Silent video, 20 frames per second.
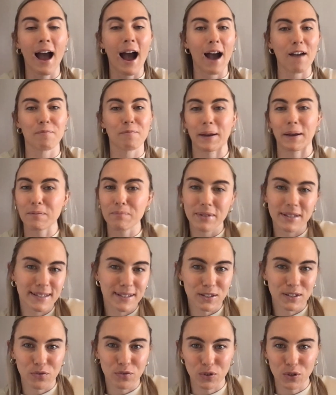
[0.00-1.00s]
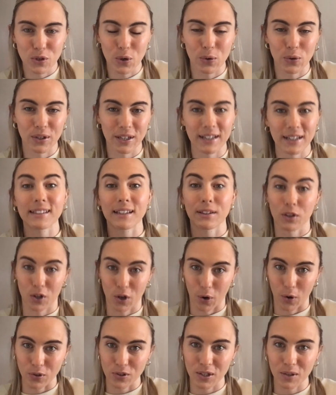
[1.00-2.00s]
I've been in business for 2 years, in the
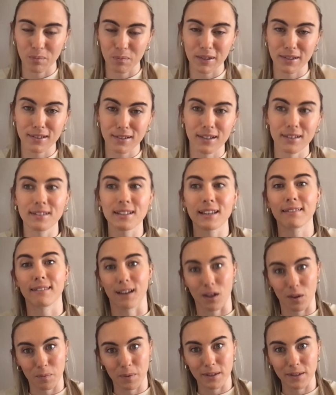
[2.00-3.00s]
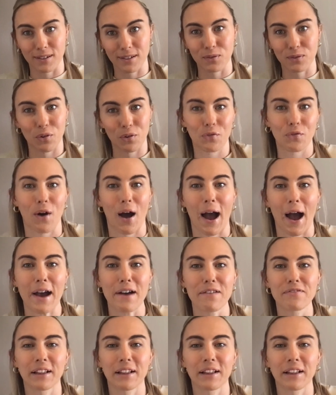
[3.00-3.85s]
coaching business, in the other business for 5.